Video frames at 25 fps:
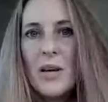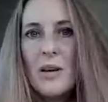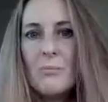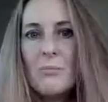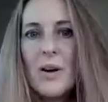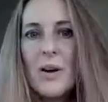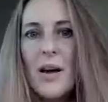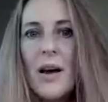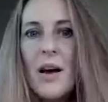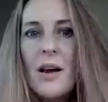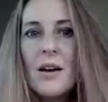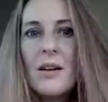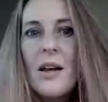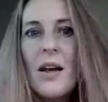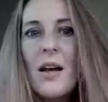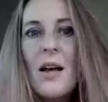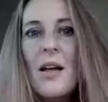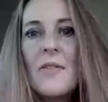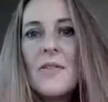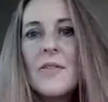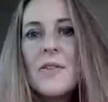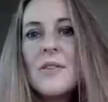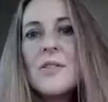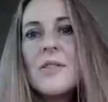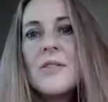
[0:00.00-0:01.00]
bad.
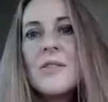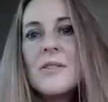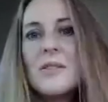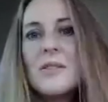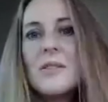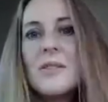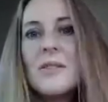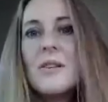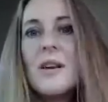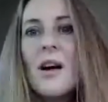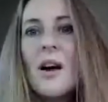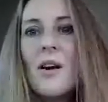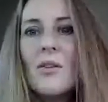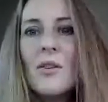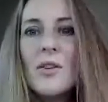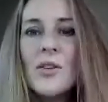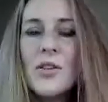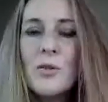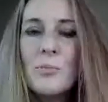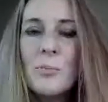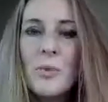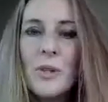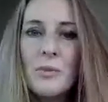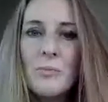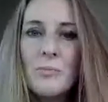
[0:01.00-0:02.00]
This is
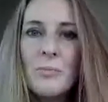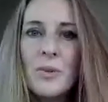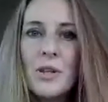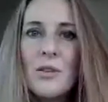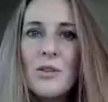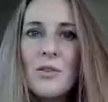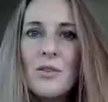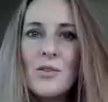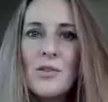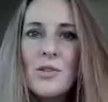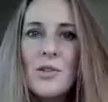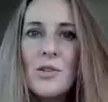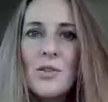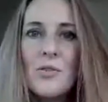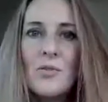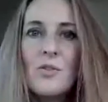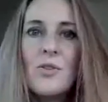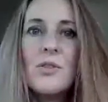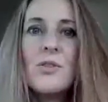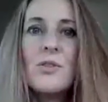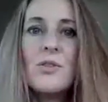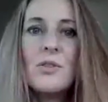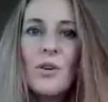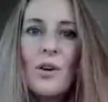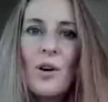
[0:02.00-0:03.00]
nourishment because you
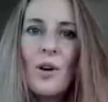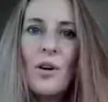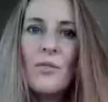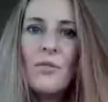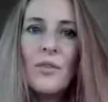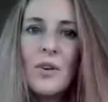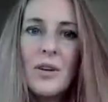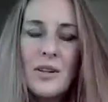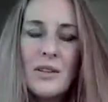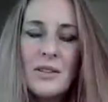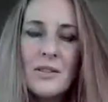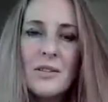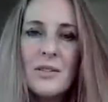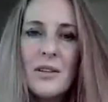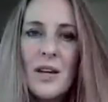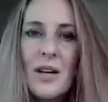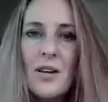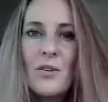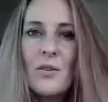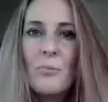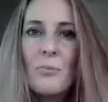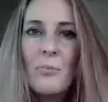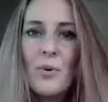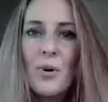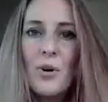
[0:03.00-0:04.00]
deserve it and
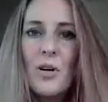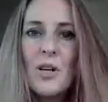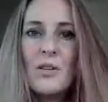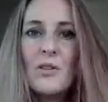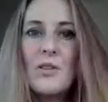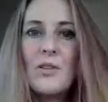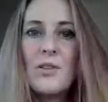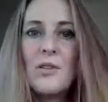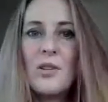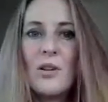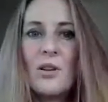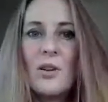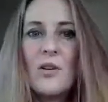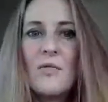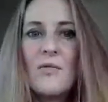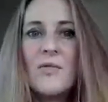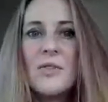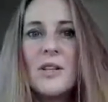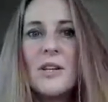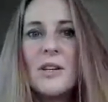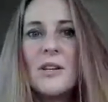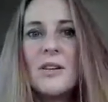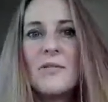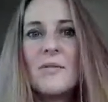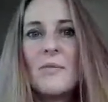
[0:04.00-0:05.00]
your body deserves
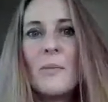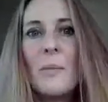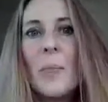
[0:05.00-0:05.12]
it.